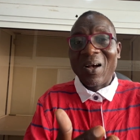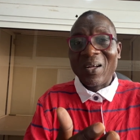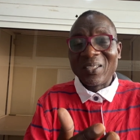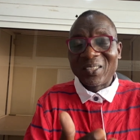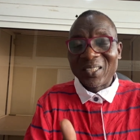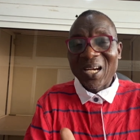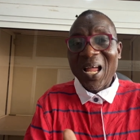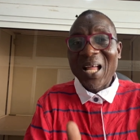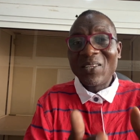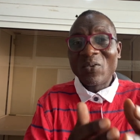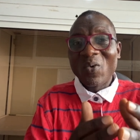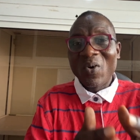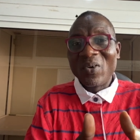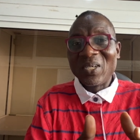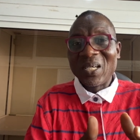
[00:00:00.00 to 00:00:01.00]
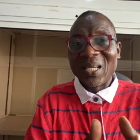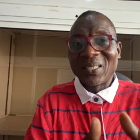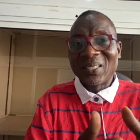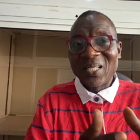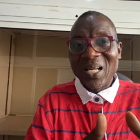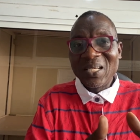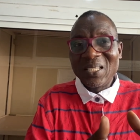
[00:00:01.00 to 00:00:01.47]
Try to
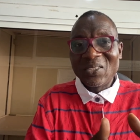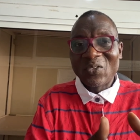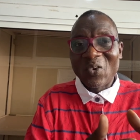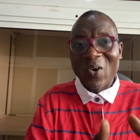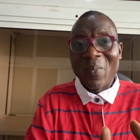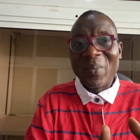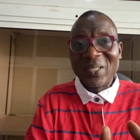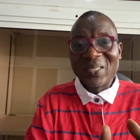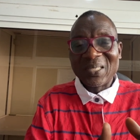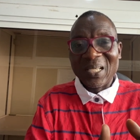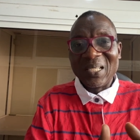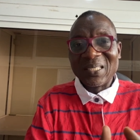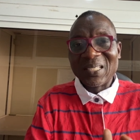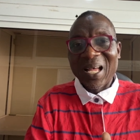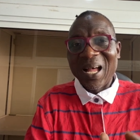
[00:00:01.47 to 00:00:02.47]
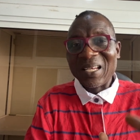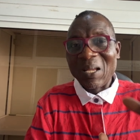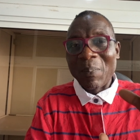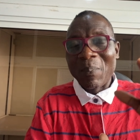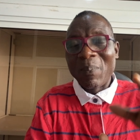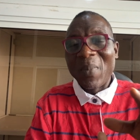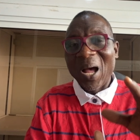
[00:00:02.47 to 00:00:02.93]
understand this common sense and the,